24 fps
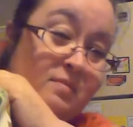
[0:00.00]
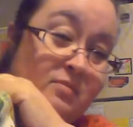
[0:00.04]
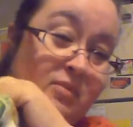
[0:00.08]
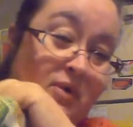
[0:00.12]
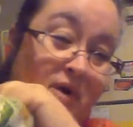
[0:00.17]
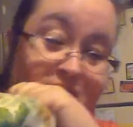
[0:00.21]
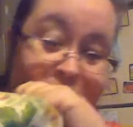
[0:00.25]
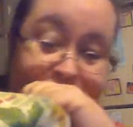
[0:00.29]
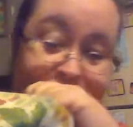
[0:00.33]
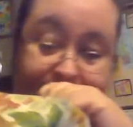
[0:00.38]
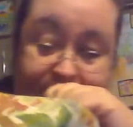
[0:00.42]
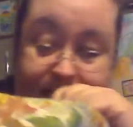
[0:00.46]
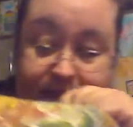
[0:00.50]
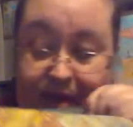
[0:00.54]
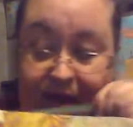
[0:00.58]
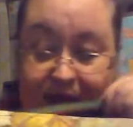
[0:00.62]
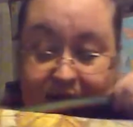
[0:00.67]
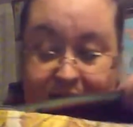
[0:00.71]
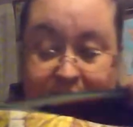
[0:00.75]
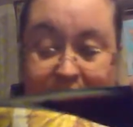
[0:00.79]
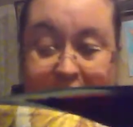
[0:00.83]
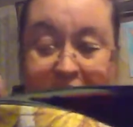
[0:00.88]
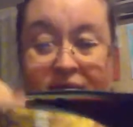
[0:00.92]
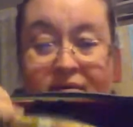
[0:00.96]
project
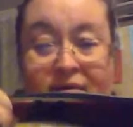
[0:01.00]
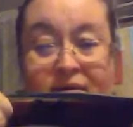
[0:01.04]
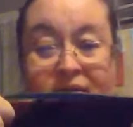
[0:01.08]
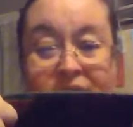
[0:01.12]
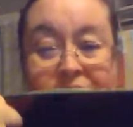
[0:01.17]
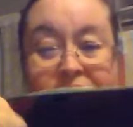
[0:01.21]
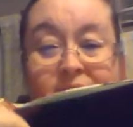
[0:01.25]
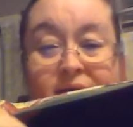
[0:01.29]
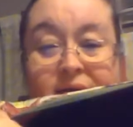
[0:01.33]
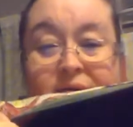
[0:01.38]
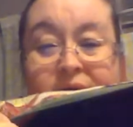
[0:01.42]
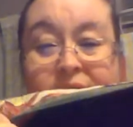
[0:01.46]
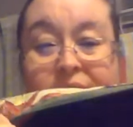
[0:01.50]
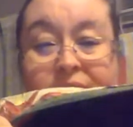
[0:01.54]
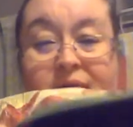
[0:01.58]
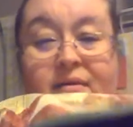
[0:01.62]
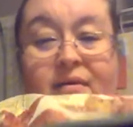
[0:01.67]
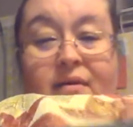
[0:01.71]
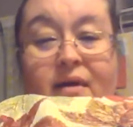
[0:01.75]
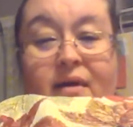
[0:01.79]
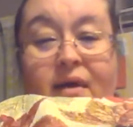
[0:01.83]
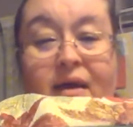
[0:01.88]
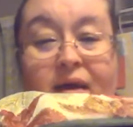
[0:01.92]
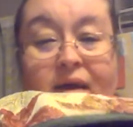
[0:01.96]
bag.
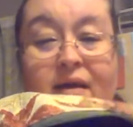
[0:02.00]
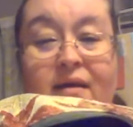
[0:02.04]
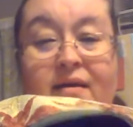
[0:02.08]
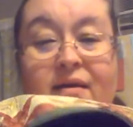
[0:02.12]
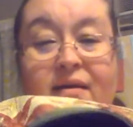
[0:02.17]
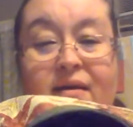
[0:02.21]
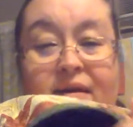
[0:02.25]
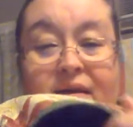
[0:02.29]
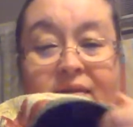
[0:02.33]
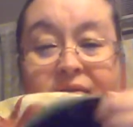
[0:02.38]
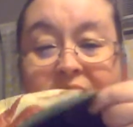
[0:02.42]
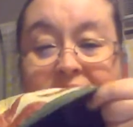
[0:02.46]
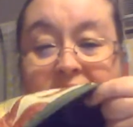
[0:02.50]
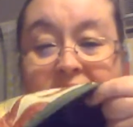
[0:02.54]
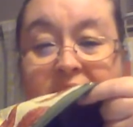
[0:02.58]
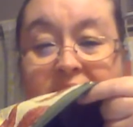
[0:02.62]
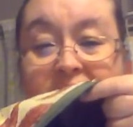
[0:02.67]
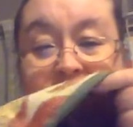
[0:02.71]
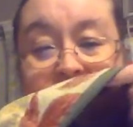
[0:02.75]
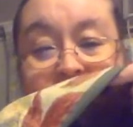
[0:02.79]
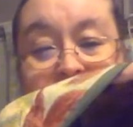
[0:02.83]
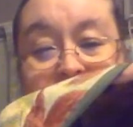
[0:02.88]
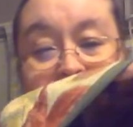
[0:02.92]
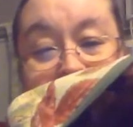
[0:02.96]
And it even
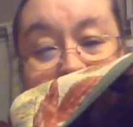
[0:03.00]
has